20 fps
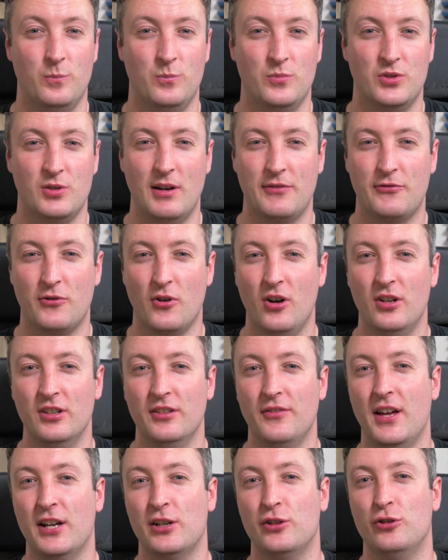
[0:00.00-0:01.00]
So after all
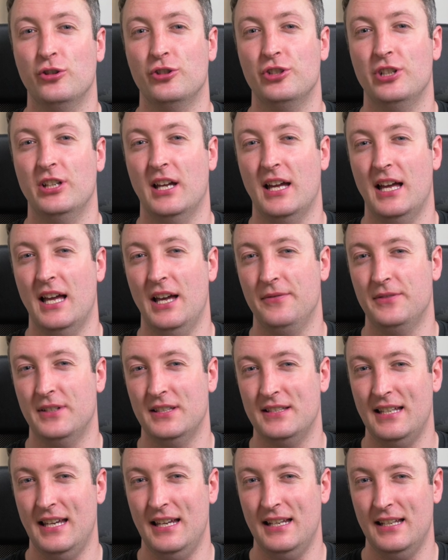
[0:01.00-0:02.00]
of that gushing, I have to say